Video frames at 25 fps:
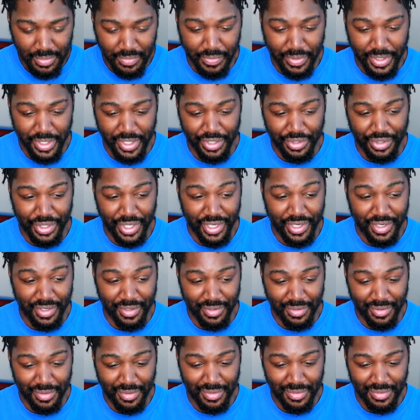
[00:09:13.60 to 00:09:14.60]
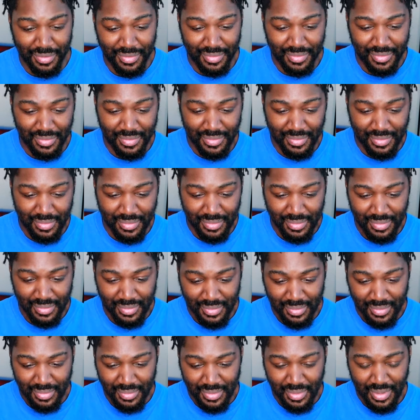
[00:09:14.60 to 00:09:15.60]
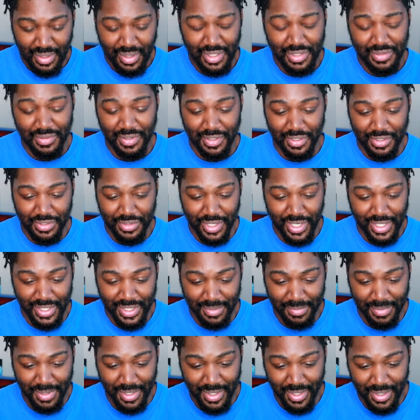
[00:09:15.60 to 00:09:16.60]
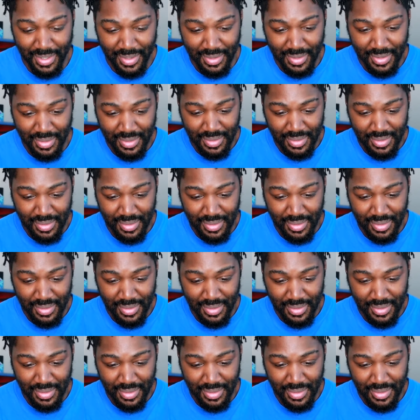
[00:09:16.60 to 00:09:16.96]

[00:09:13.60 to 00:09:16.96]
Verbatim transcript: grilled eel. I always wanted to try some of that.